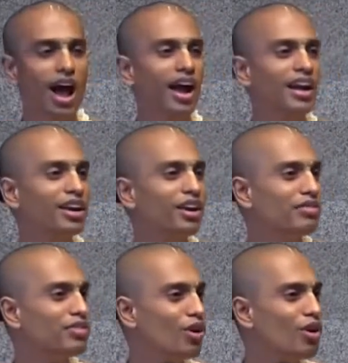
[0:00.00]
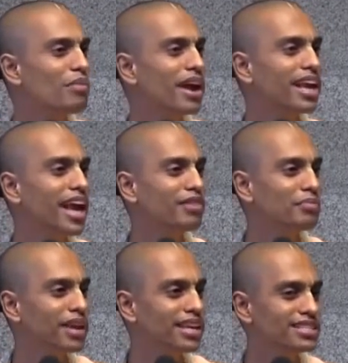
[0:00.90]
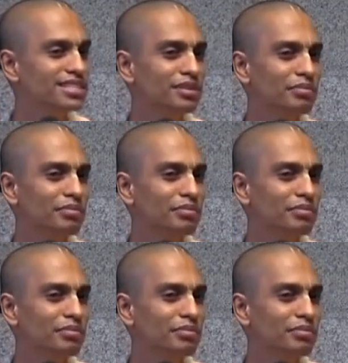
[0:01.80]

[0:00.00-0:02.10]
And if you don't mind, can we please